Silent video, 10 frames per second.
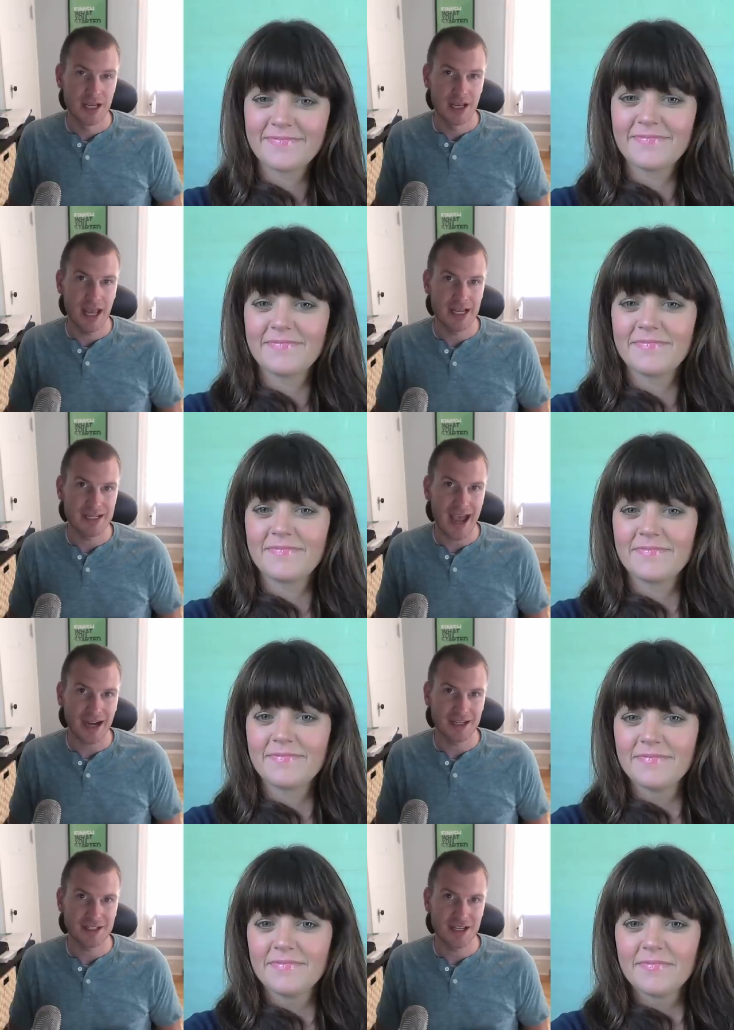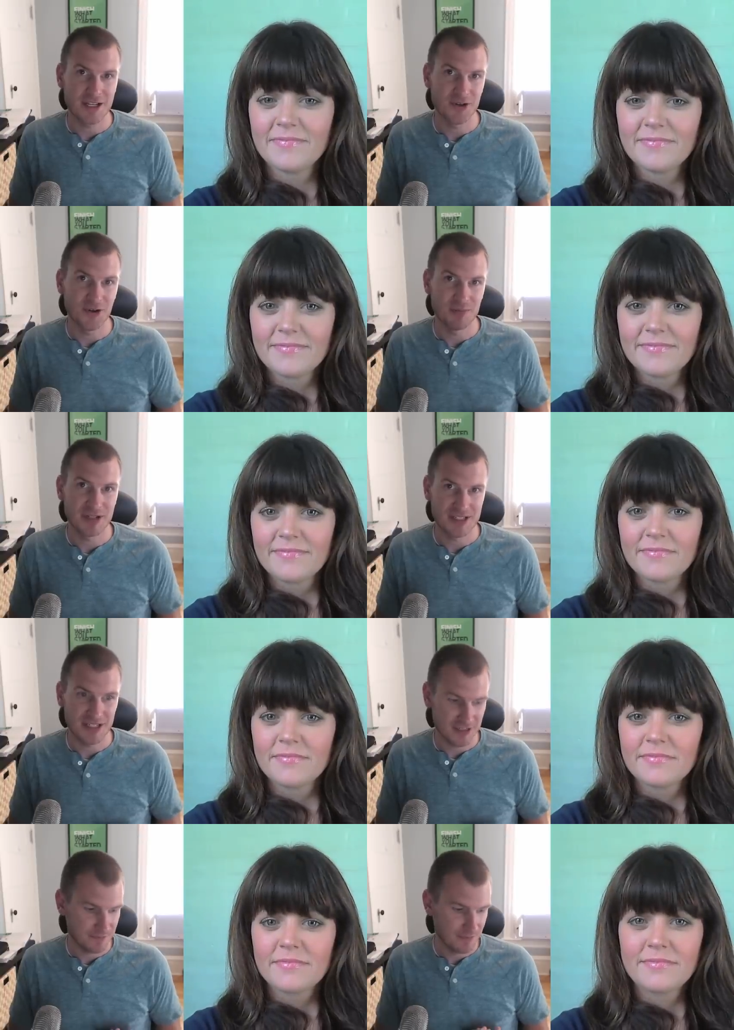Speaker 1: and tactics in your own
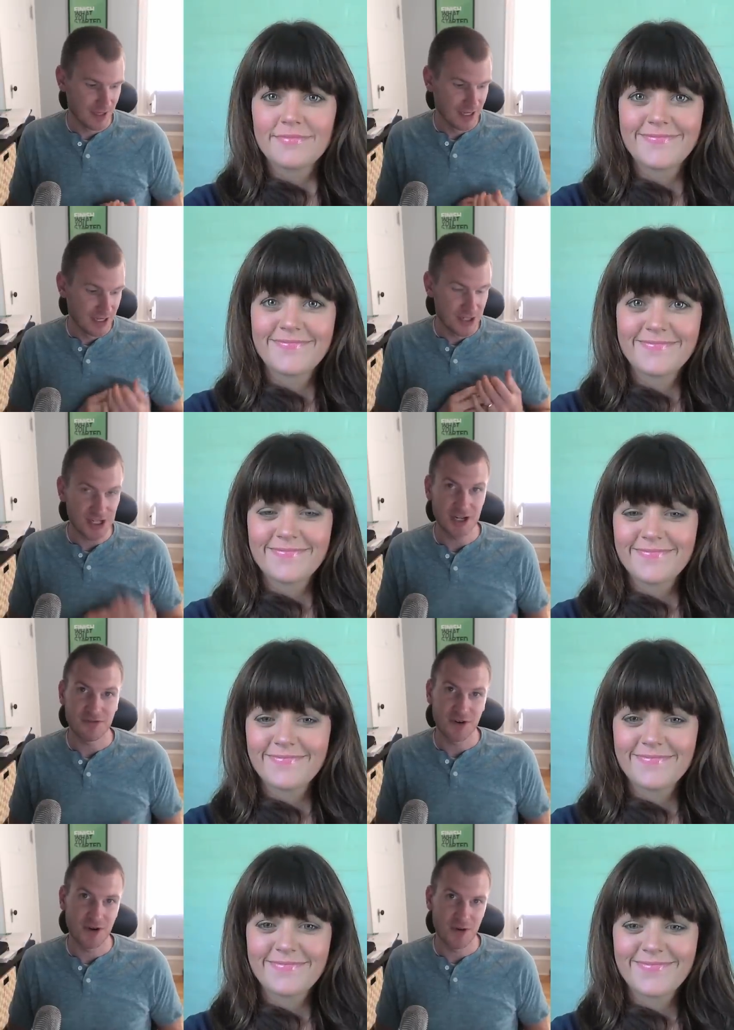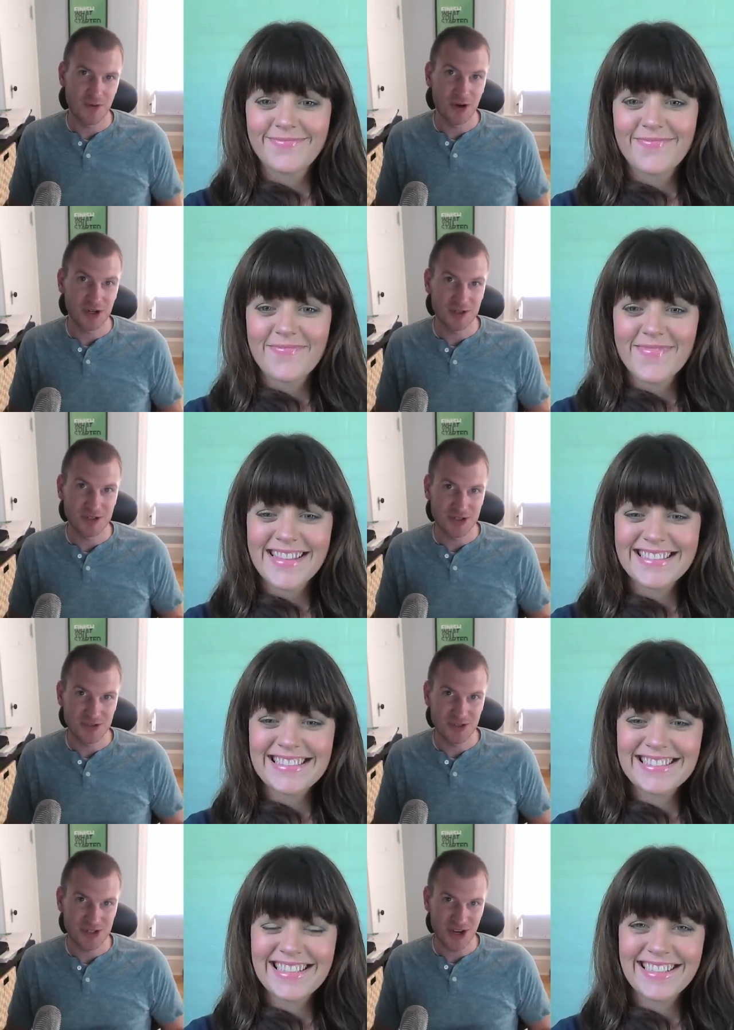business. Jennifer, welcome
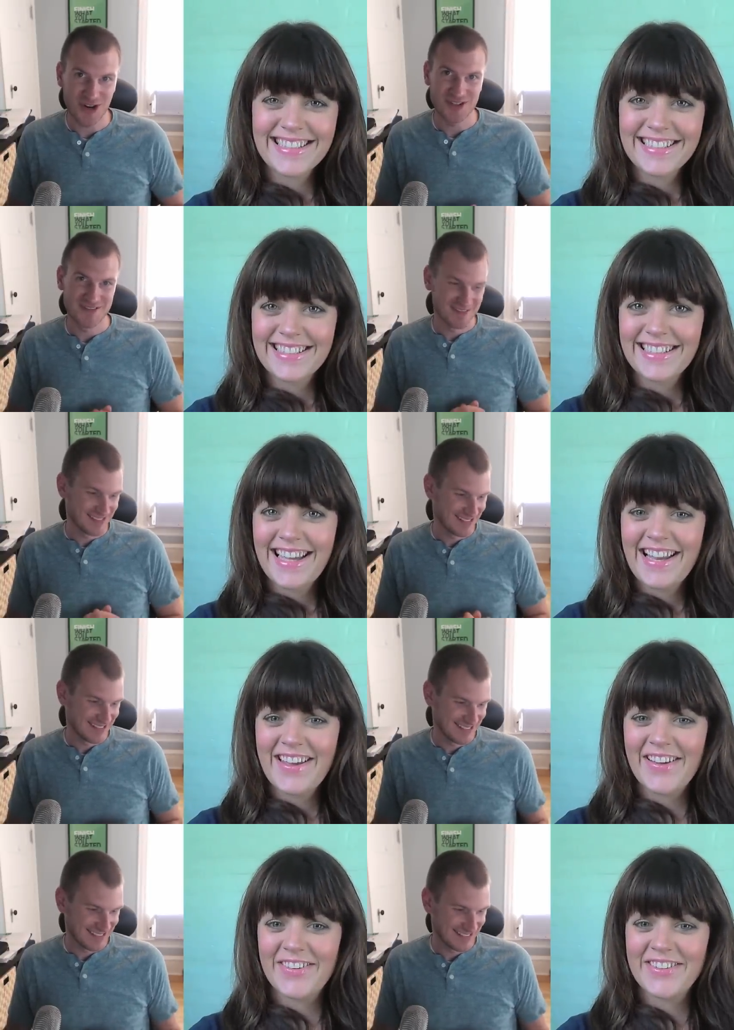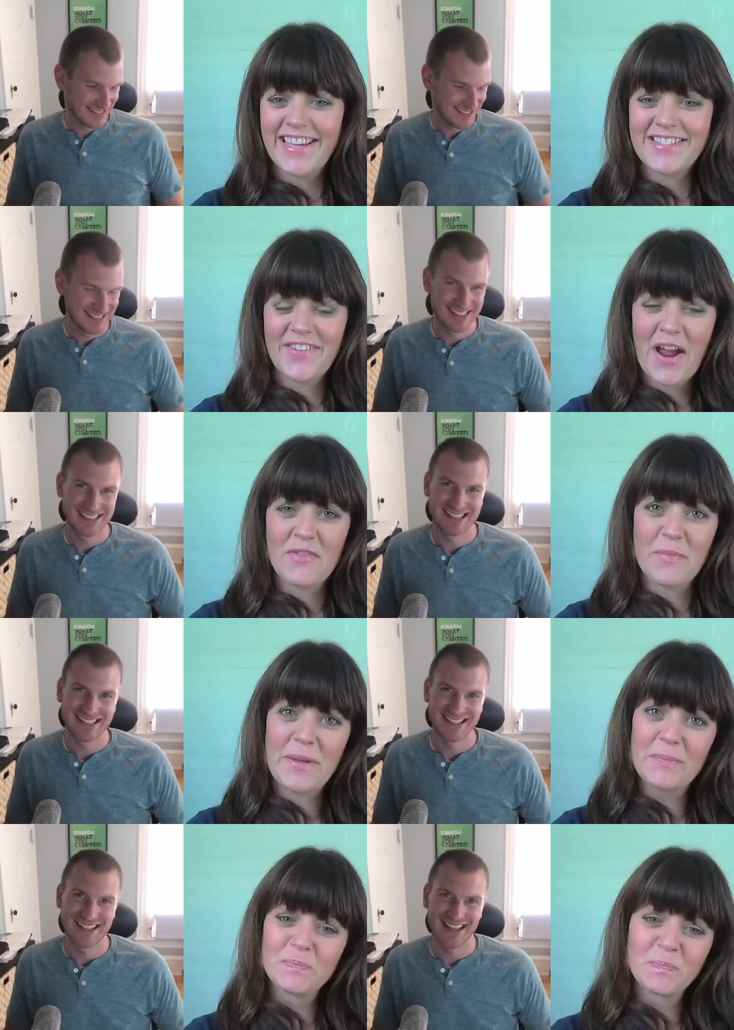to the show.
Speaker 2: Hello, thanks for having
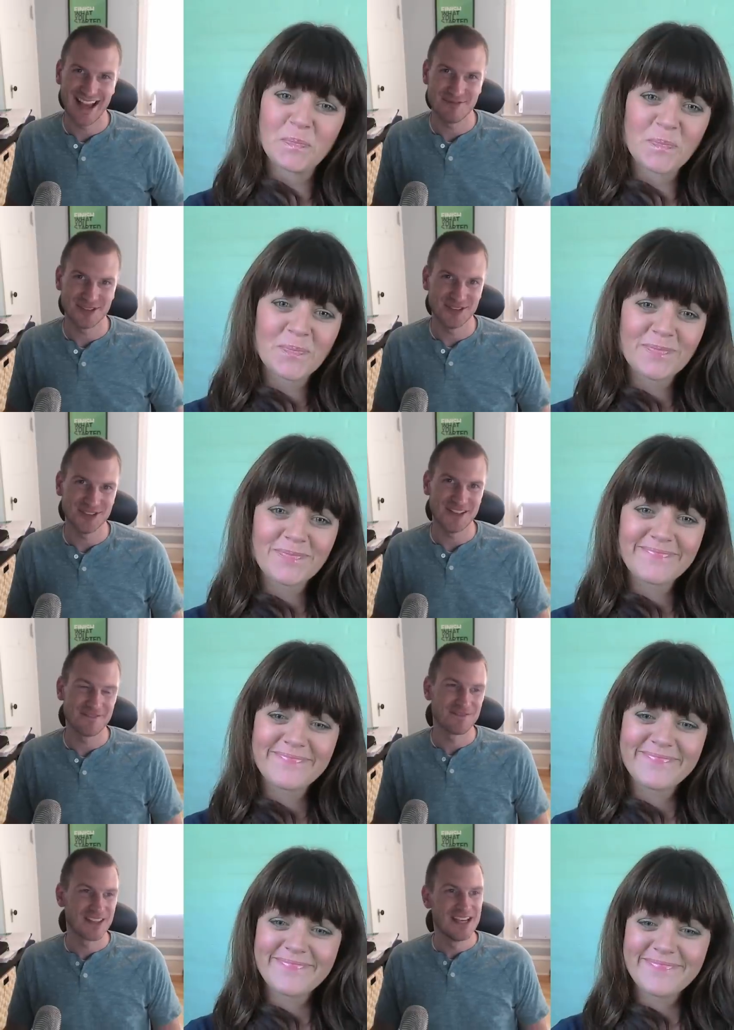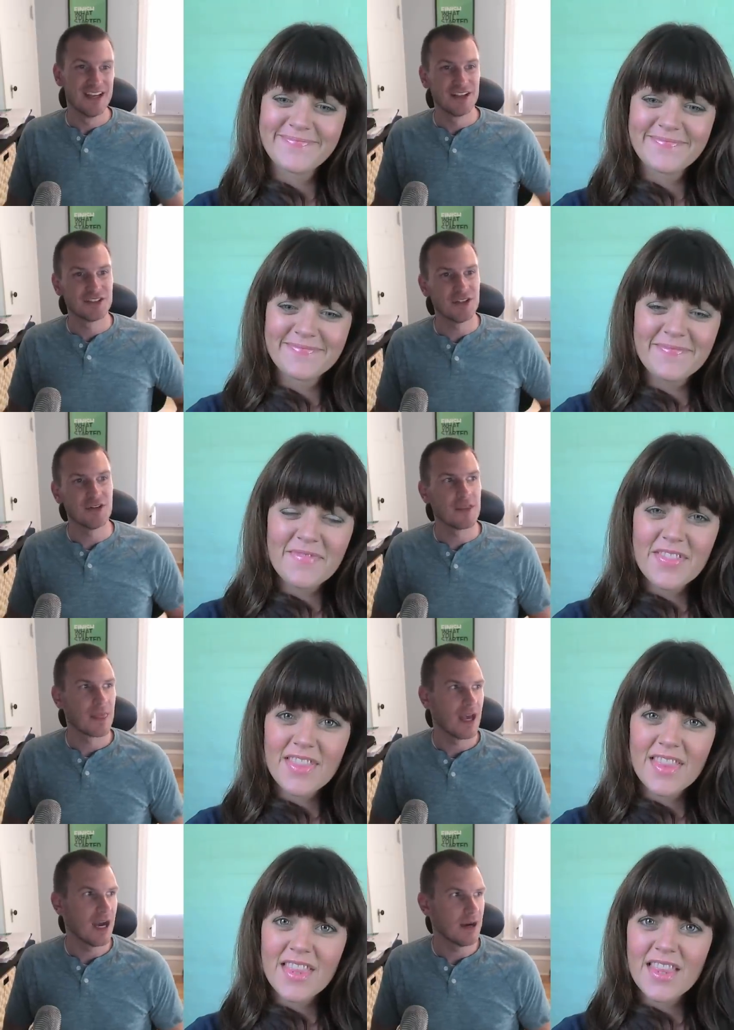me.
Speaker 1: Absolutely. So,
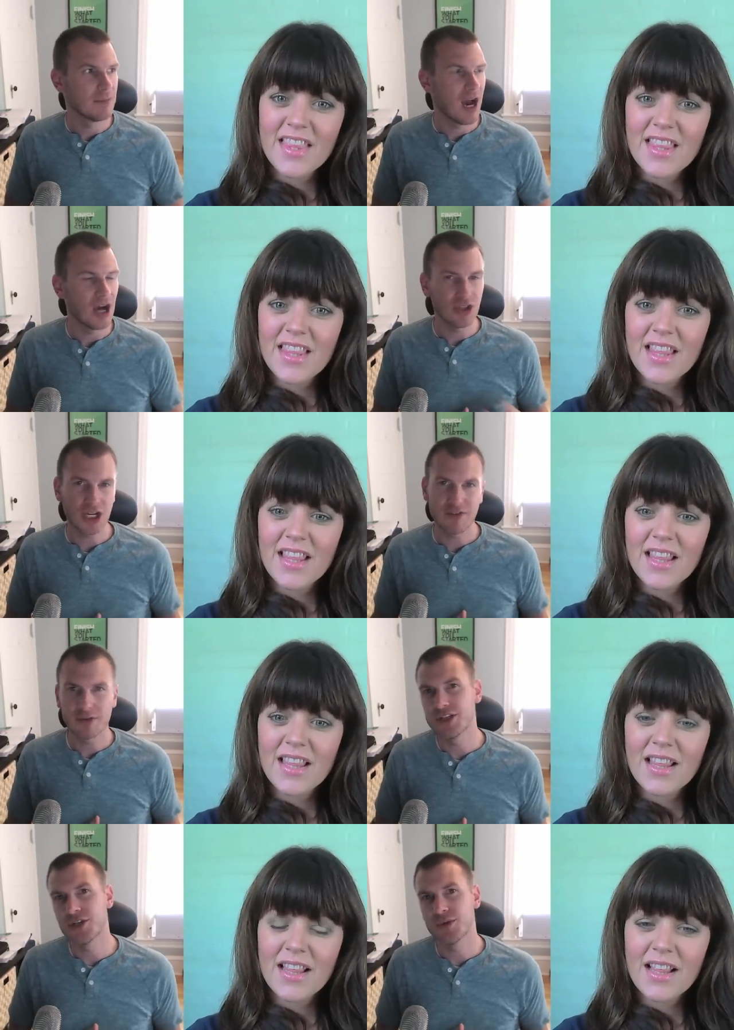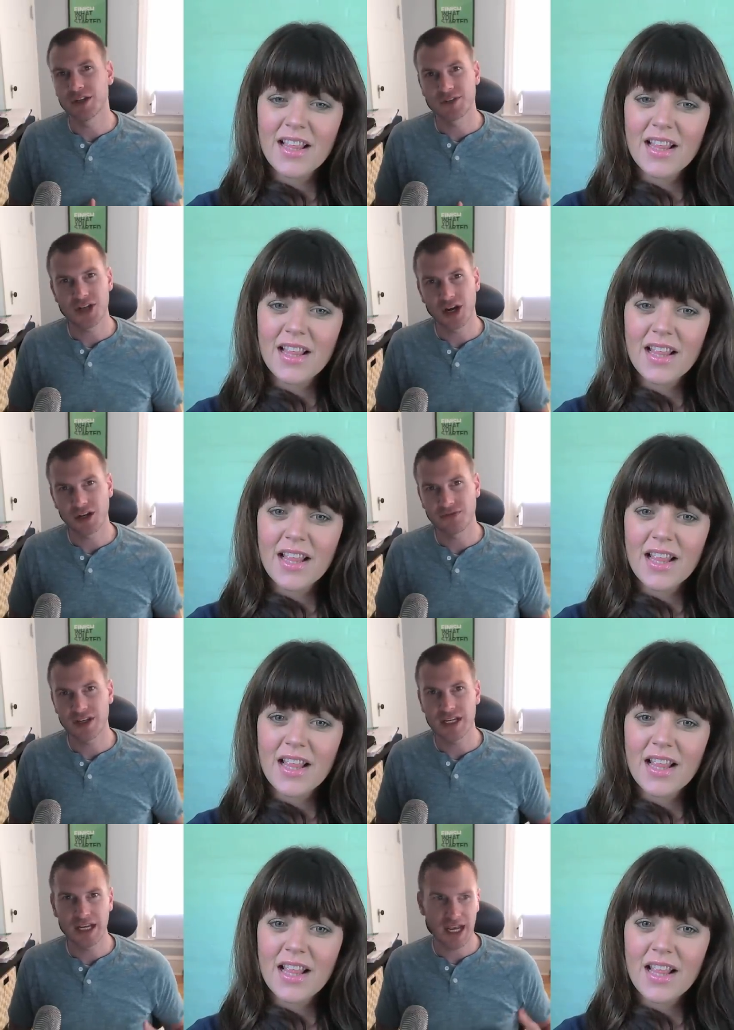um, how long have you been doing
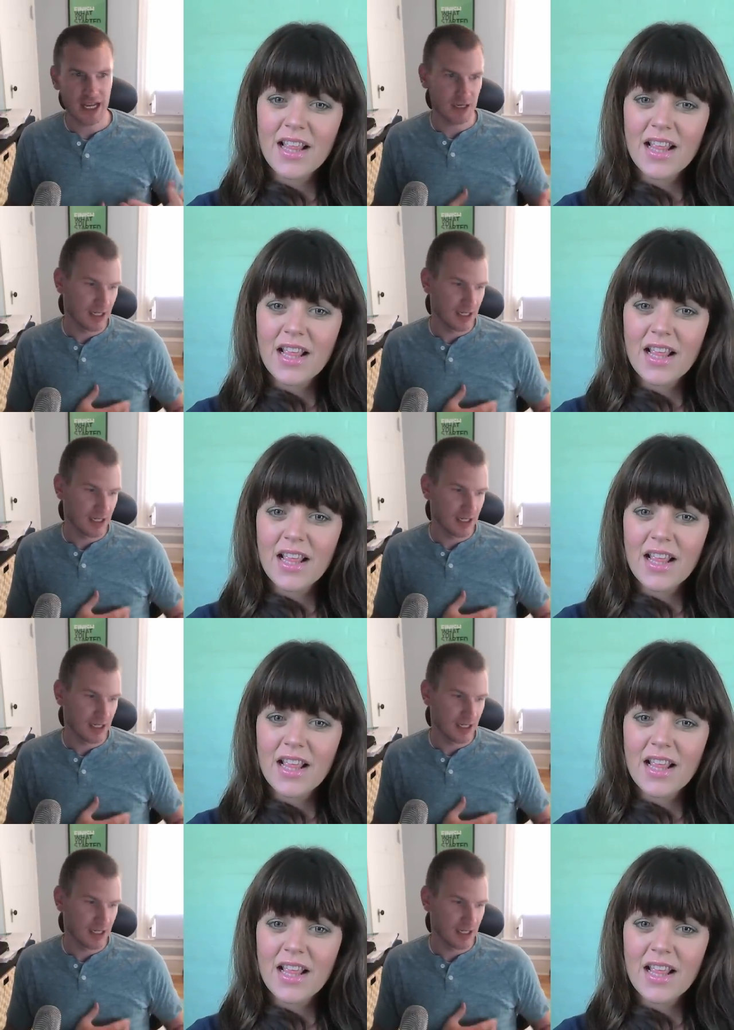photography? And